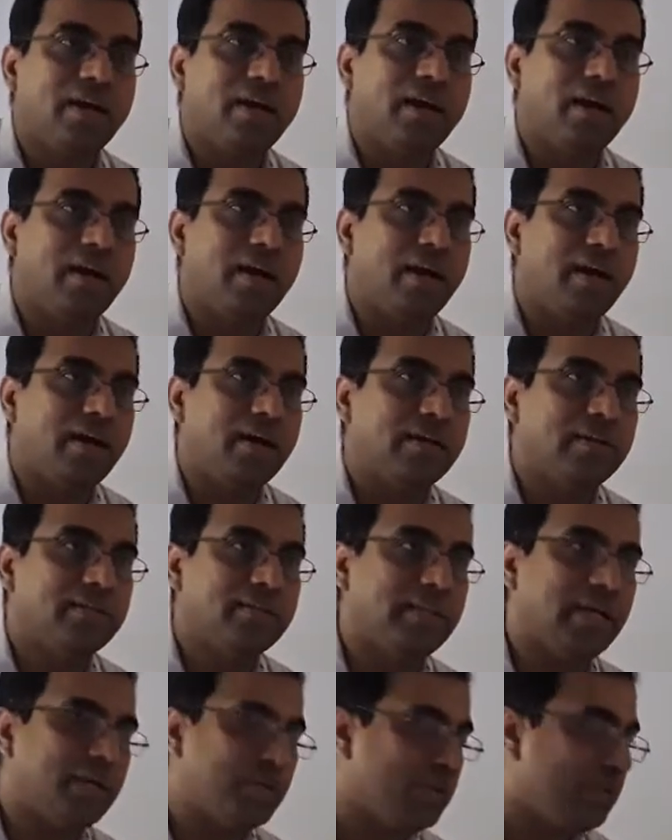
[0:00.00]

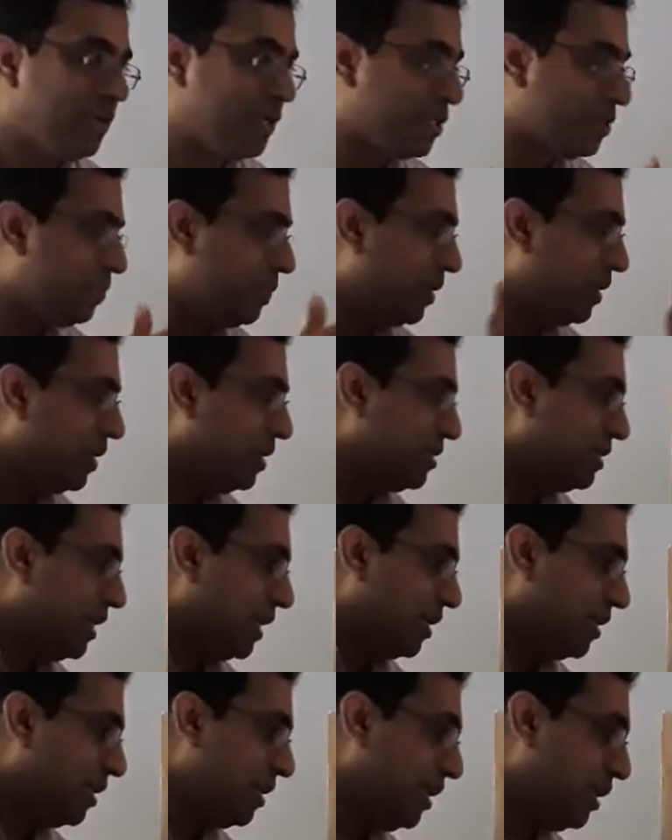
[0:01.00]
that you would experience
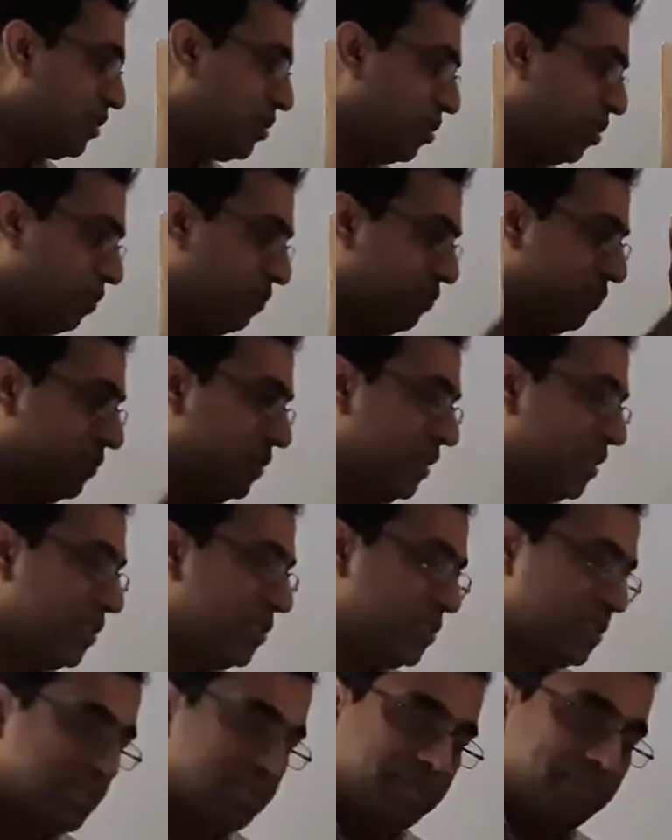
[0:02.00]
at each of
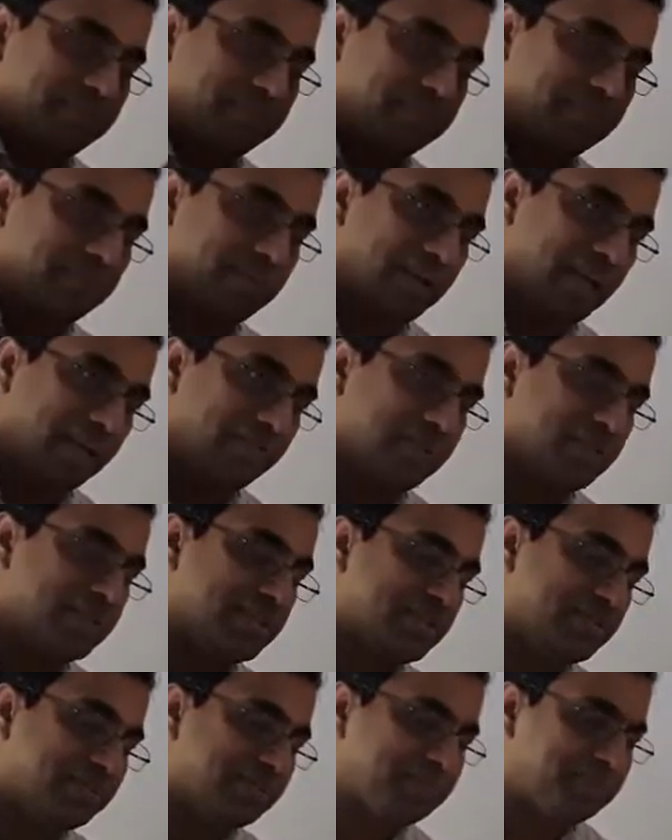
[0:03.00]
these levels.